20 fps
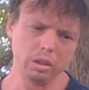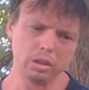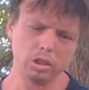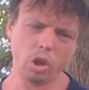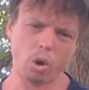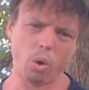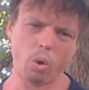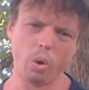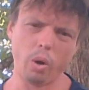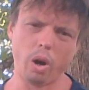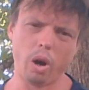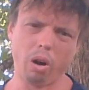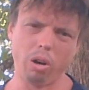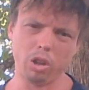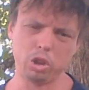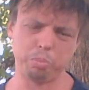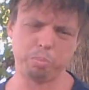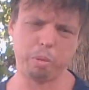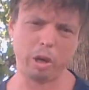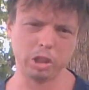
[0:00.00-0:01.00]
So our
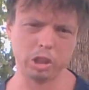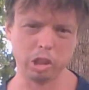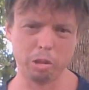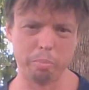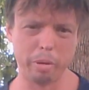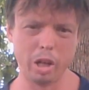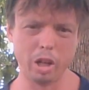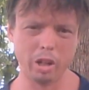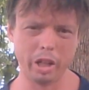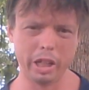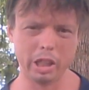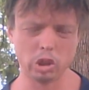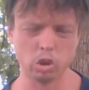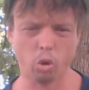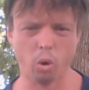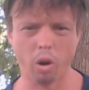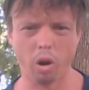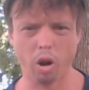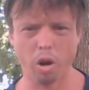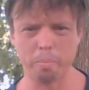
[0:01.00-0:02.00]
special abilities
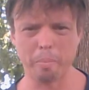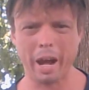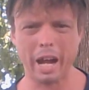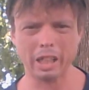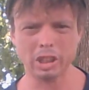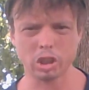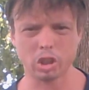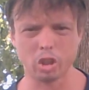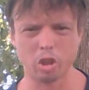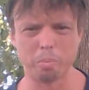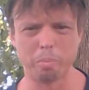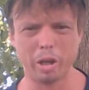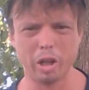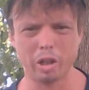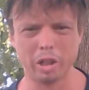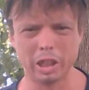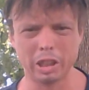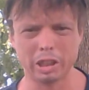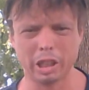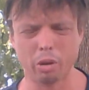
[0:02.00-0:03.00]
or our magical
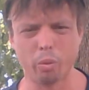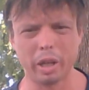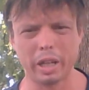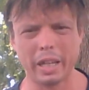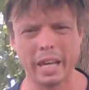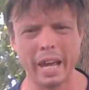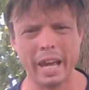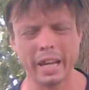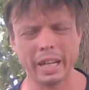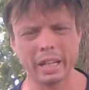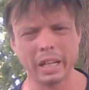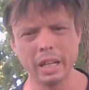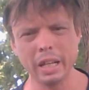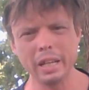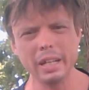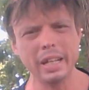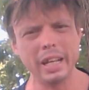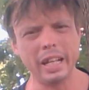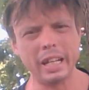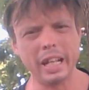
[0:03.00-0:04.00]
abilities that we gain
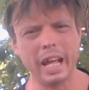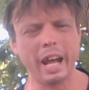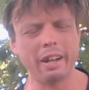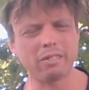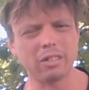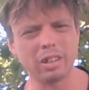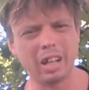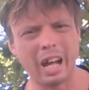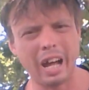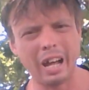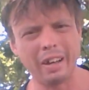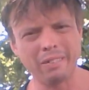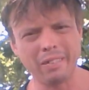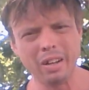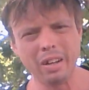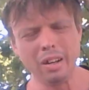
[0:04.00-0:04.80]
in the afterlife